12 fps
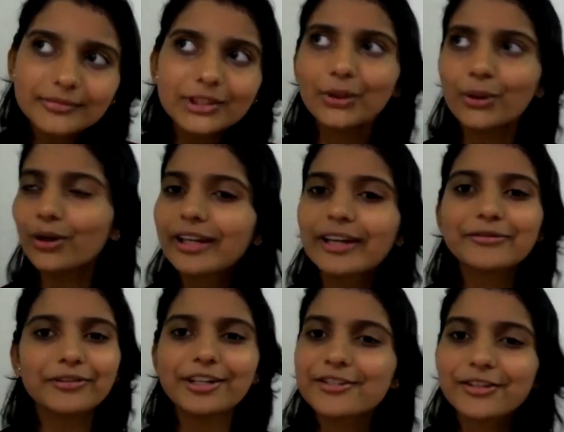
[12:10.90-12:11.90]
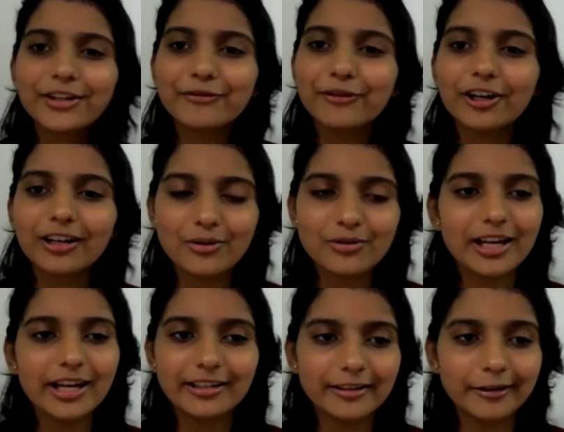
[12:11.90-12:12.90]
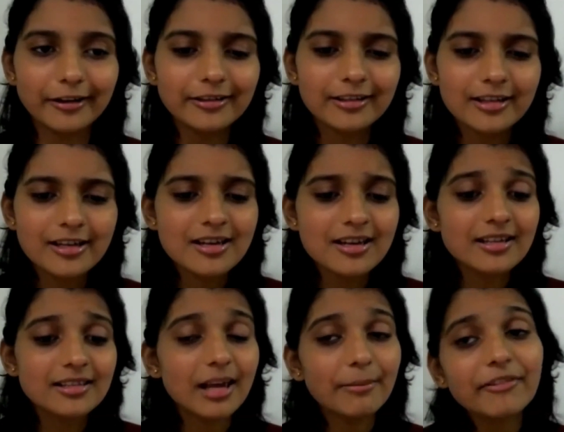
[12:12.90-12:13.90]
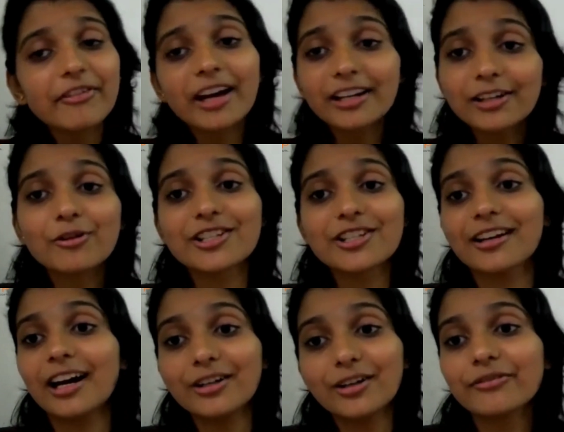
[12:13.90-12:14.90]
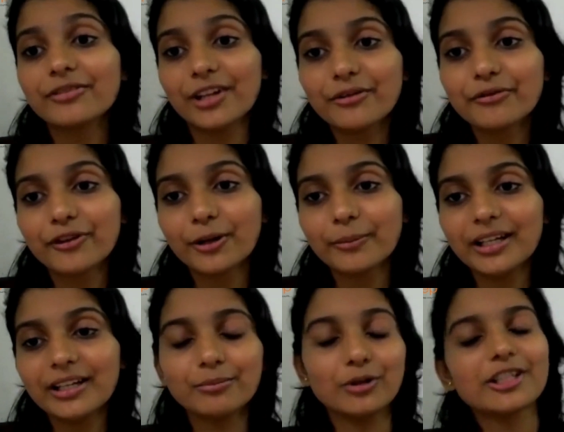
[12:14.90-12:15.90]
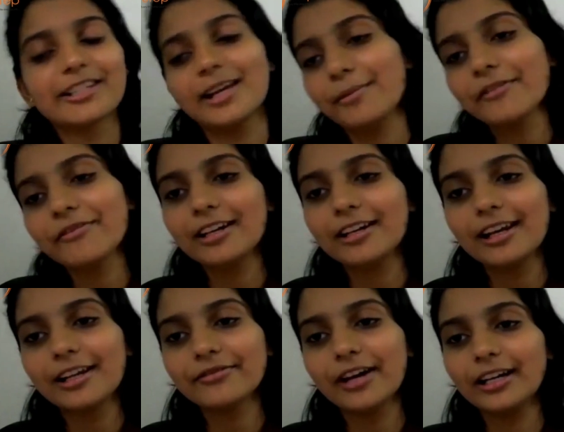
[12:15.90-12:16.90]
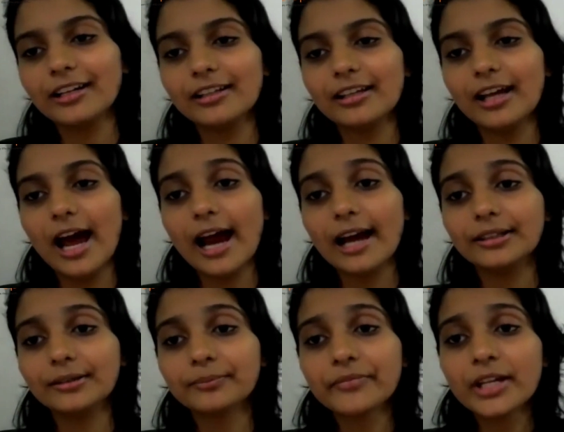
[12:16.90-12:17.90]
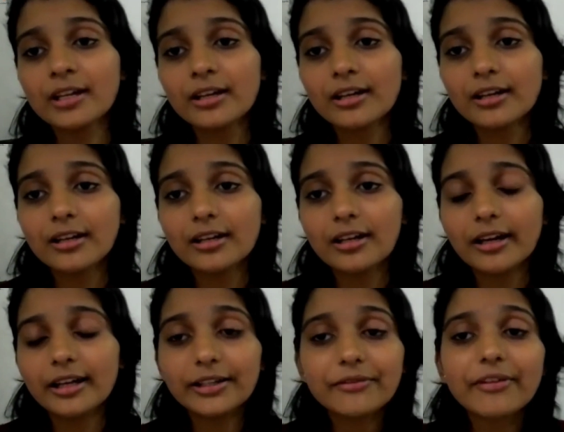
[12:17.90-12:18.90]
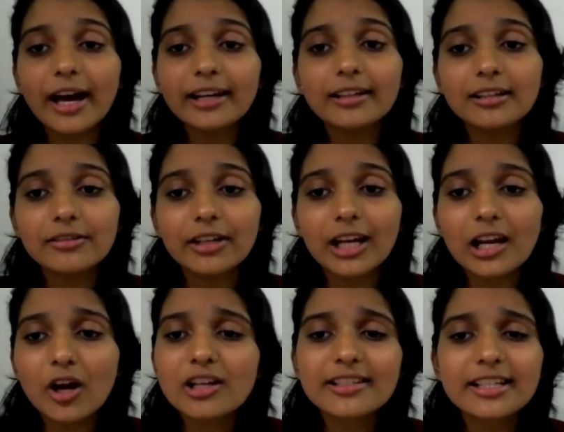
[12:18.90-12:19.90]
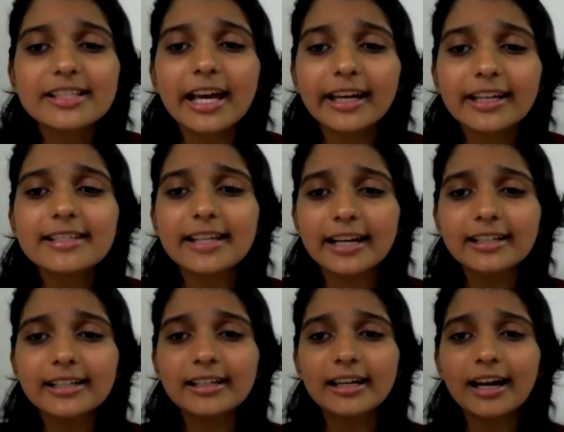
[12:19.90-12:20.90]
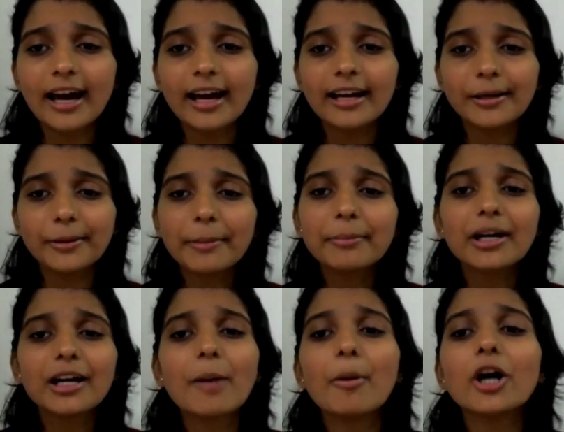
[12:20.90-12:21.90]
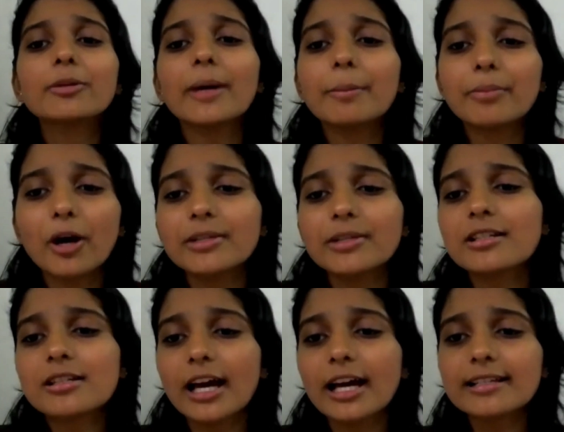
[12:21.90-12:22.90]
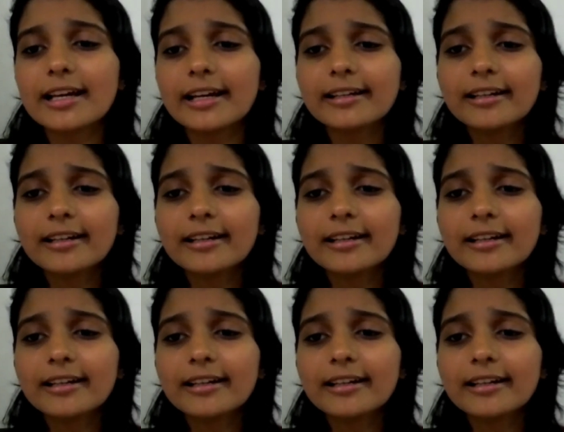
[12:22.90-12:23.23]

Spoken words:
okay, first 3-4 rounds I did it. Semi-final was a kind of tough for me, both semi-final and final. And in the final, when I lost the second set, I remembered about my promise. I said,